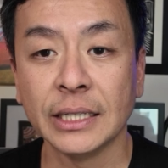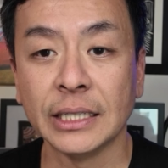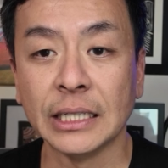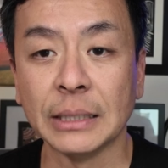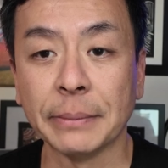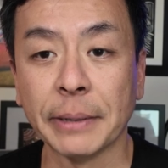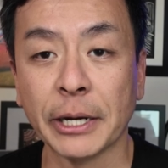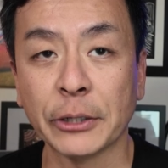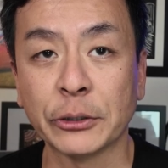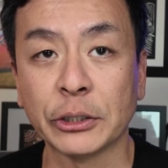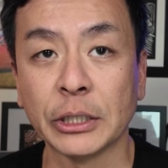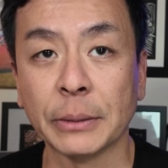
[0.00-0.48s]

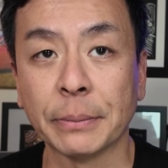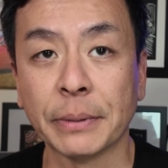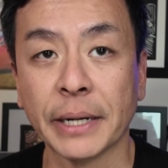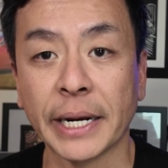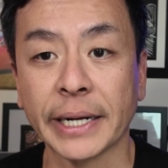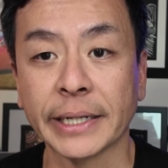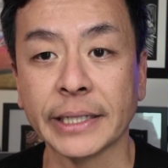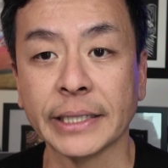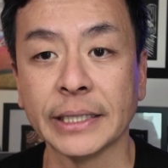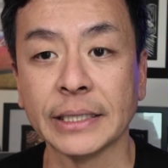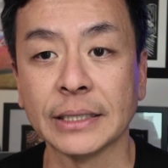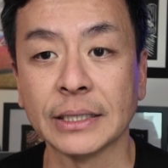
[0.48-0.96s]
The battery
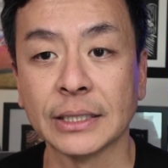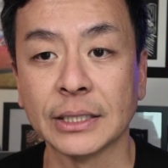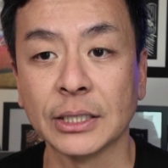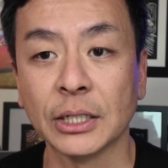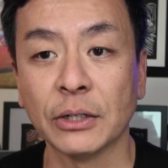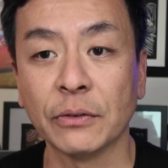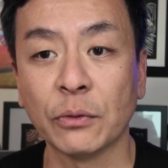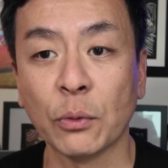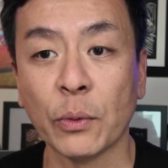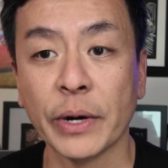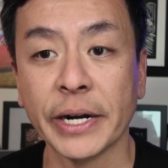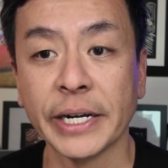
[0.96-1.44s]
pack
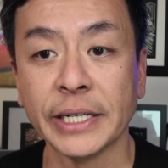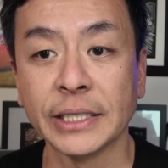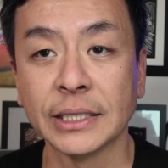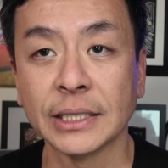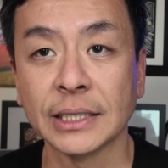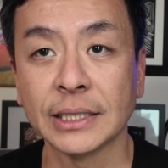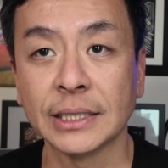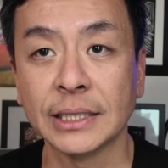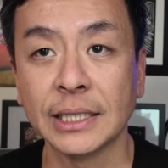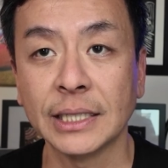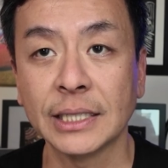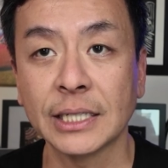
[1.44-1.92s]
itself
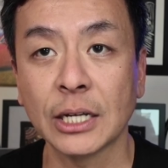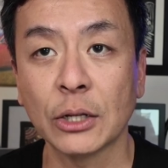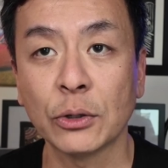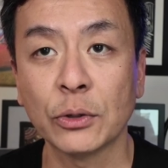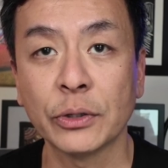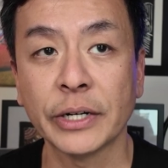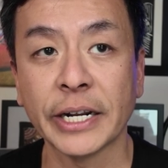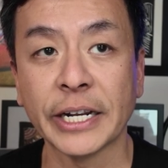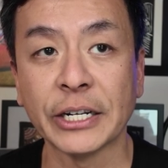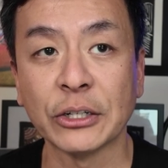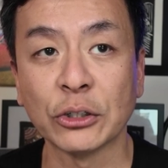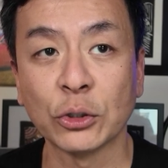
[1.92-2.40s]
weighs
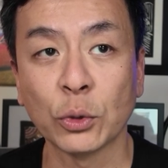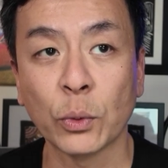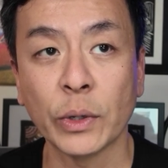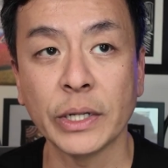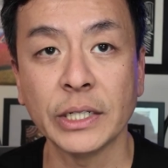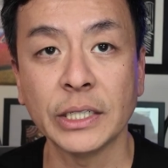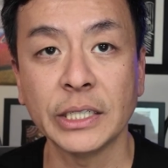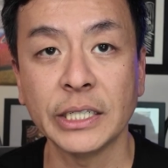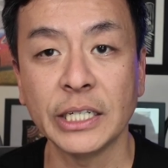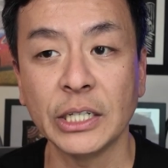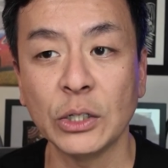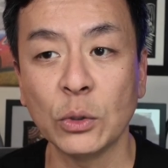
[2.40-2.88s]

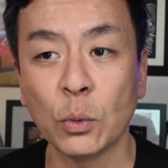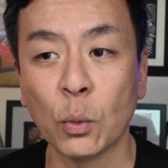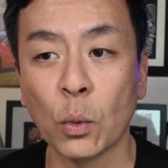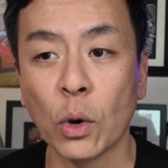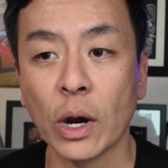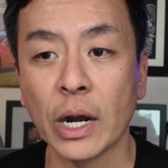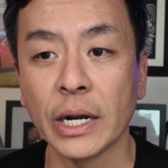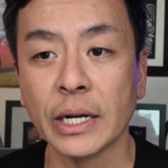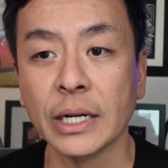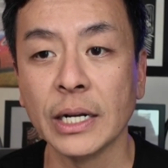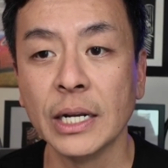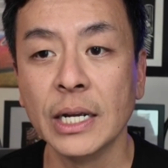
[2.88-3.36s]

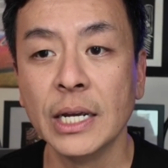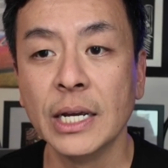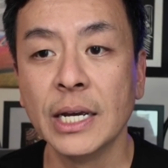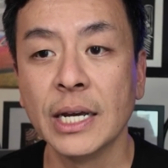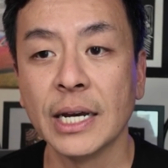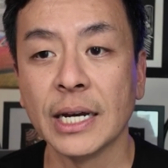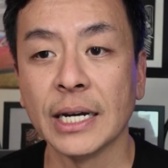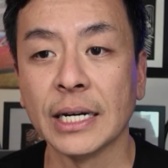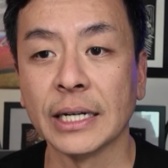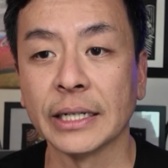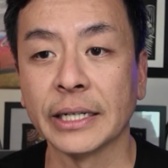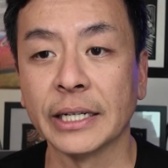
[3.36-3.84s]
621
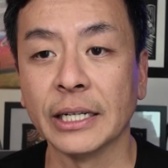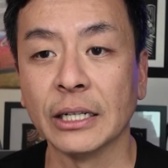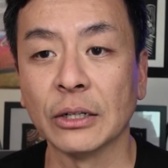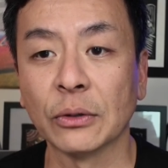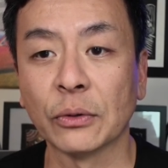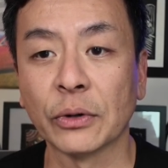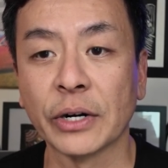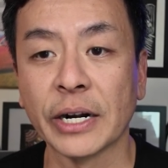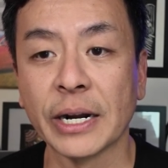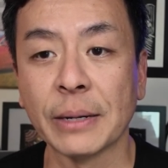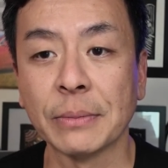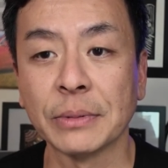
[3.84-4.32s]
uh,
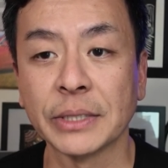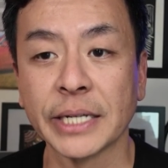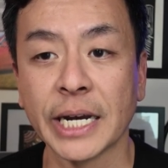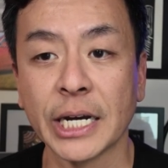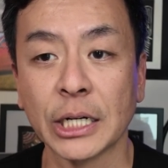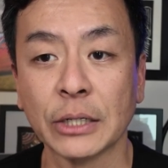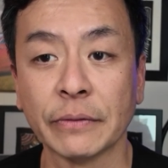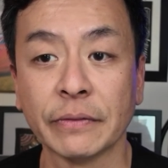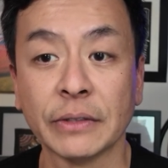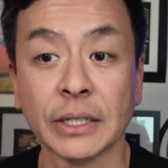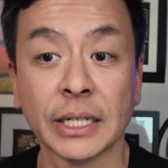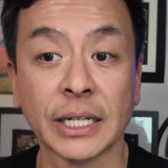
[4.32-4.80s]
kilograms
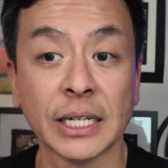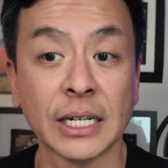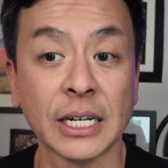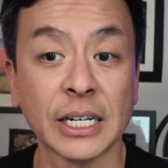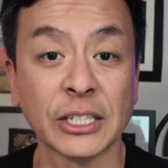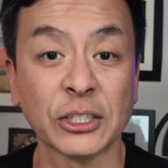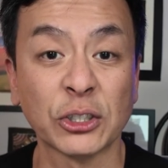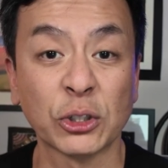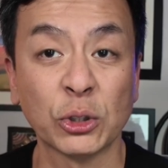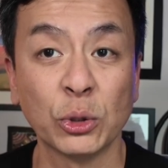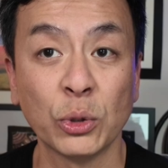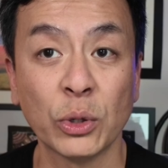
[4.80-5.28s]
out of the
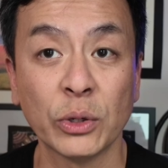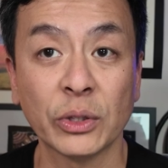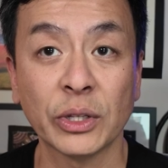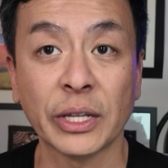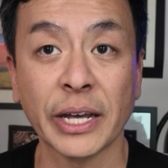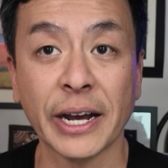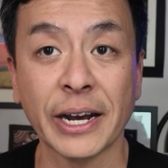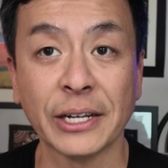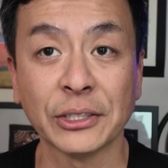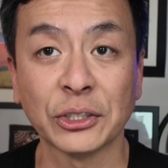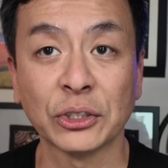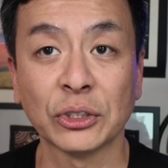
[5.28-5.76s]
car's
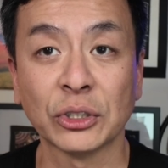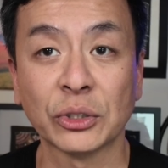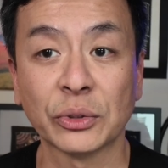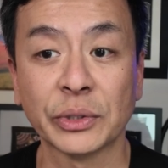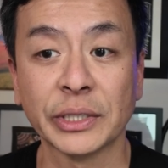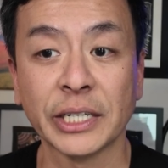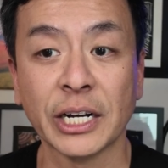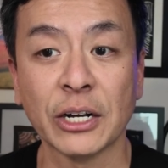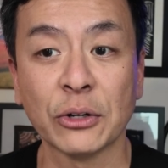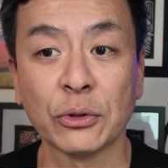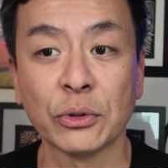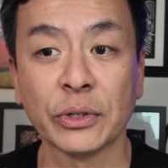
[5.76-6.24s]

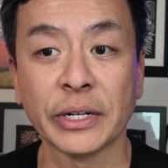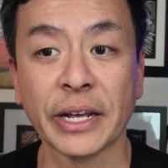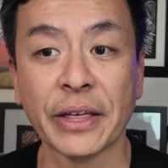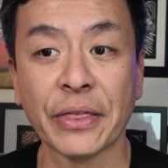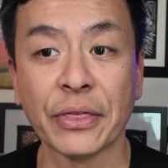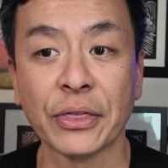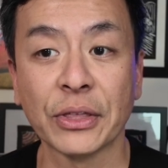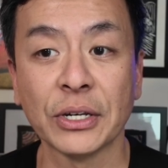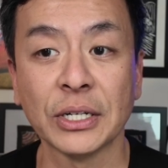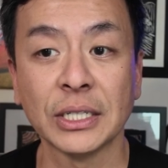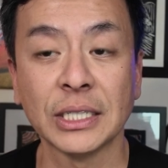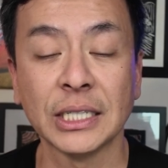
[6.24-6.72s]

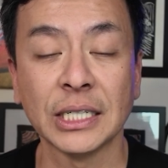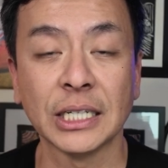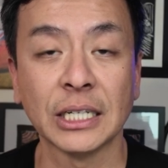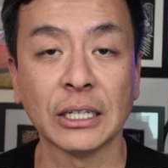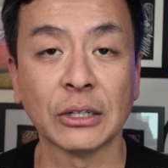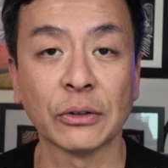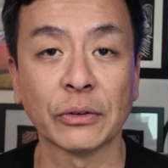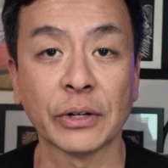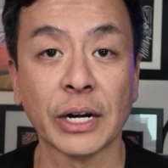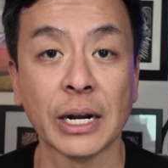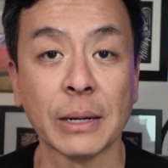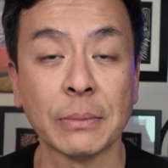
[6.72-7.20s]
2,330
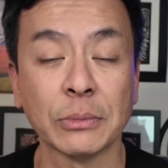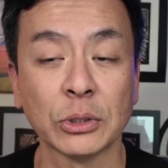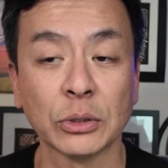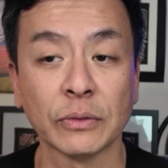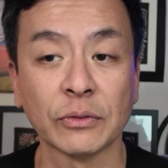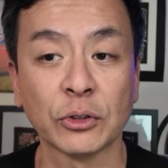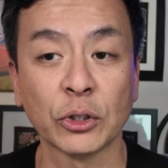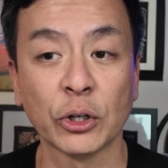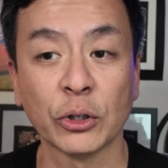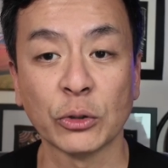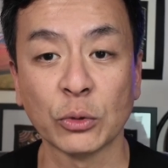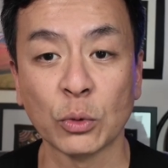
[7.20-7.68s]
kilograms
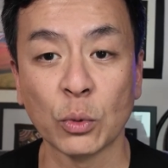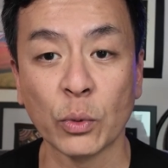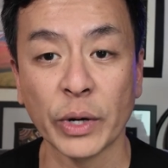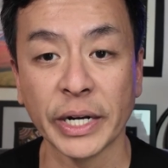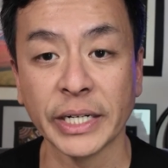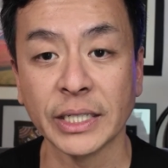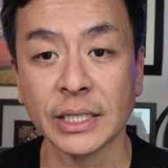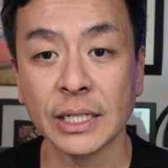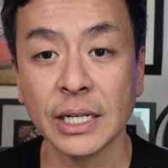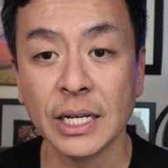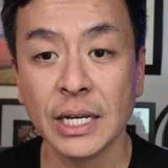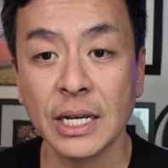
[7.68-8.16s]
of total
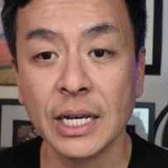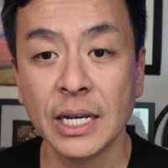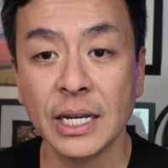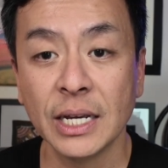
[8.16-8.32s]
weight.